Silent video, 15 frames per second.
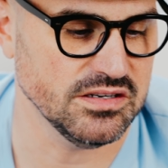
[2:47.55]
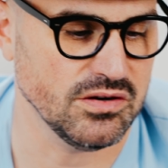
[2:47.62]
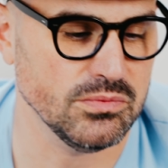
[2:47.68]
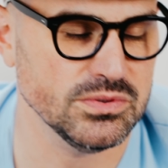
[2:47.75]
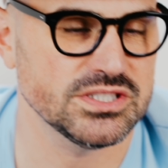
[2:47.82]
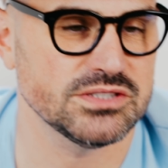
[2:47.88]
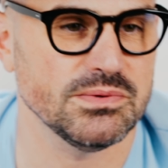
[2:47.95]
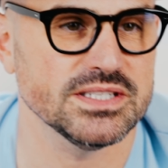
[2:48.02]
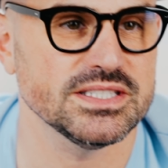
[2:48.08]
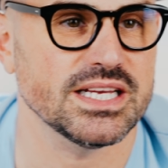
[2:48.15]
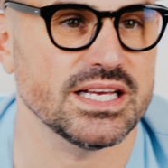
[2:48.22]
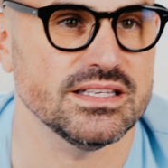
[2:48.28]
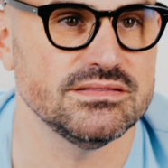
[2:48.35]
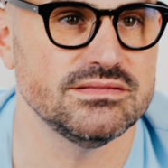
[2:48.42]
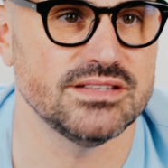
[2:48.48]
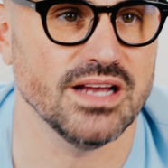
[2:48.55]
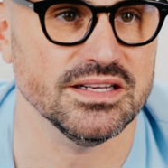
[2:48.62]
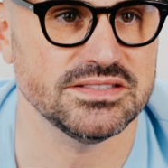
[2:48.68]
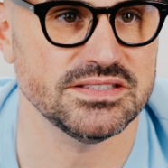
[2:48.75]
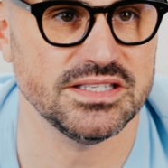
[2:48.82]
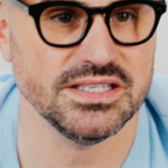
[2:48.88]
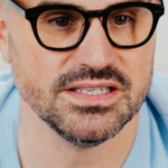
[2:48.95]
It almost smells like a
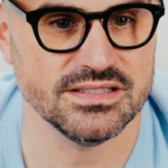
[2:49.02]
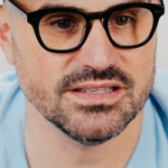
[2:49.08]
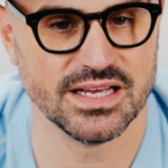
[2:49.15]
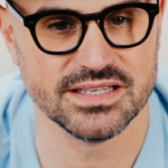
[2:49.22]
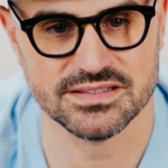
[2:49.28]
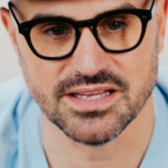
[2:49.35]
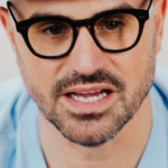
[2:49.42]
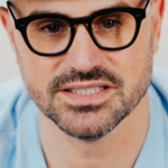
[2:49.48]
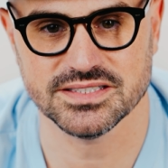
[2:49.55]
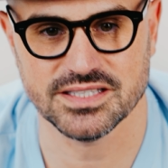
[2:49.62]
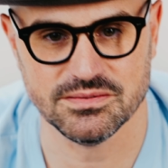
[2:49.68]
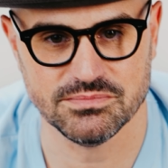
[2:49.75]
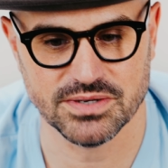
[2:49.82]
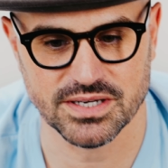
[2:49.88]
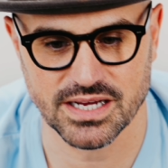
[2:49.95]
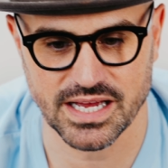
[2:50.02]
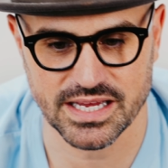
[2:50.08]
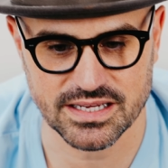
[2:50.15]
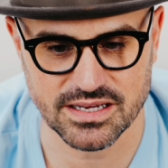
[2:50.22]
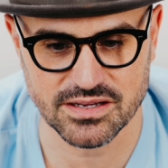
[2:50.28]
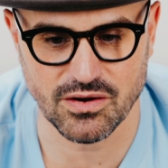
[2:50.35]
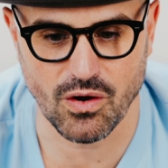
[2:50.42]
dusty, not dusty, but
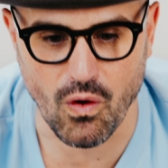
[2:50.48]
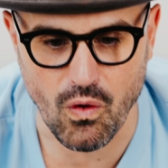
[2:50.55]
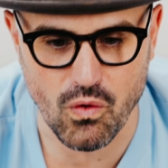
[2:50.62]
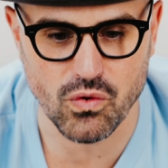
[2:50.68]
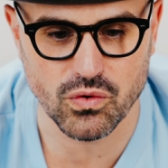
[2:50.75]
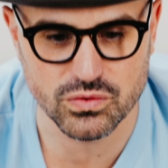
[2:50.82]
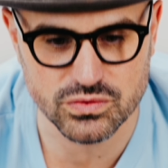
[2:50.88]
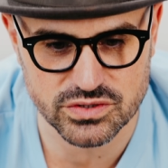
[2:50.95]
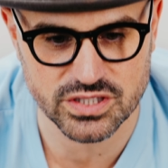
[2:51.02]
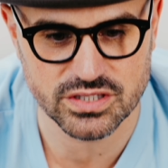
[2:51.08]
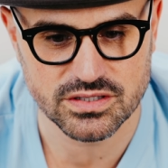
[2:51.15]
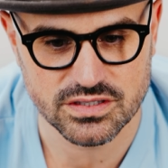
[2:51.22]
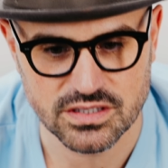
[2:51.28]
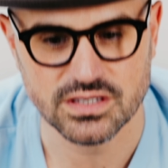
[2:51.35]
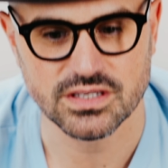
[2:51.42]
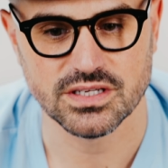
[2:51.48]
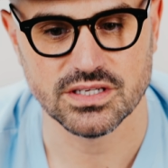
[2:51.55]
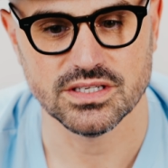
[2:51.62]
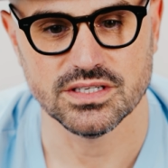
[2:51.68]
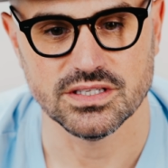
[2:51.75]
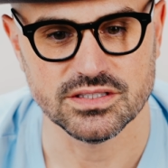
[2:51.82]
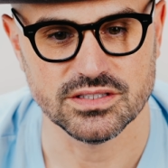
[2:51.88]
like an old,
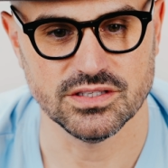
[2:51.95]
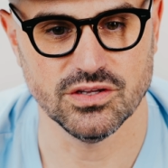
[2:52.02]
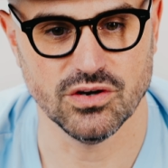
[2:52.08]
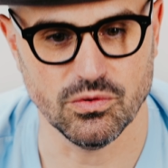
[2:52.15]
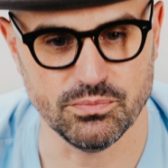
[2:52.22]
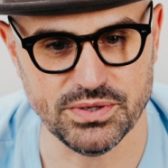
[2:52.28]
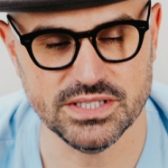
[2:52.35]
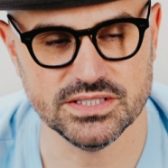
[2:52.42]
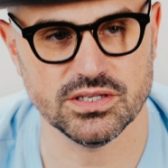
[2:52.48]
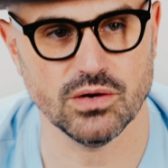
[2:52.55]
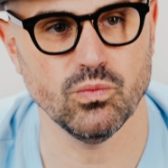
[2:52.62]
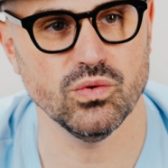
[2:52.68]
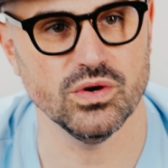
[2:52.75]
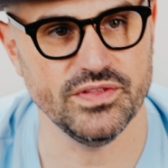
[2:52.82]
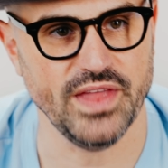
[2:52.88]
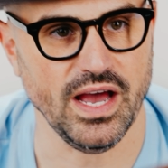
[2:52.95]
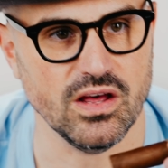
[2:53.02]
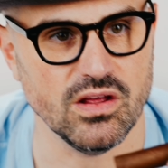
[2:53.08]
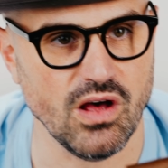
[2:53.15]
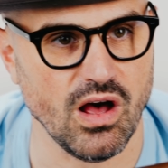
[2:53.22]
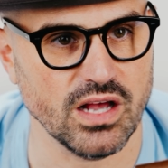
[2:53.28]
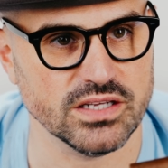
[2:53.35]
piece of wood that
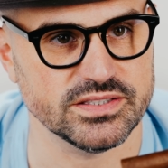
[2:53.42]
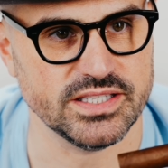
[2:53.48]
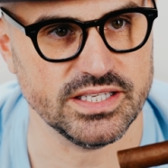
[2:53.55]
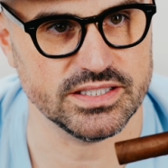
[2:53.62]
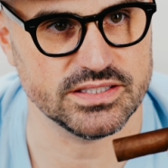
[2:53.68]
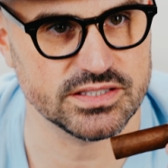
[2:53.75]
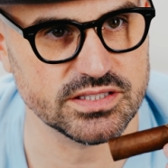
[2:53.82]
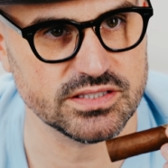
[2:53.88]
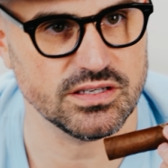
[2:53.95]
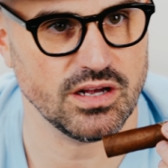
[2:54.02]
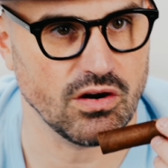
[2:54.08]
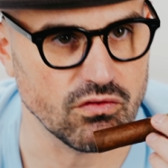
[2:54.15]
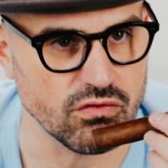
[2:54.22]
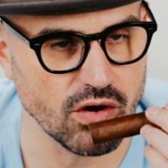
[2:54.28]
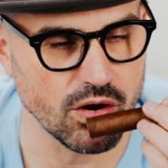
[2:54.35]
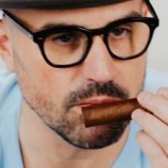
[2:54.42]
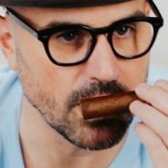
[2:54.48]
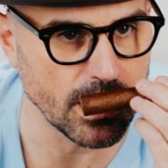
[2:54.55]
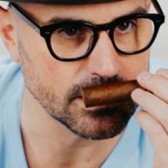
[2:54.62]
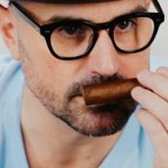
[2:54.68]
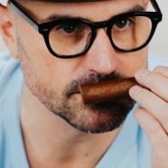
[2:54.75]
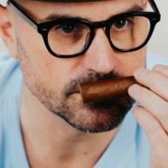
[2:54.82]
lost its aroma.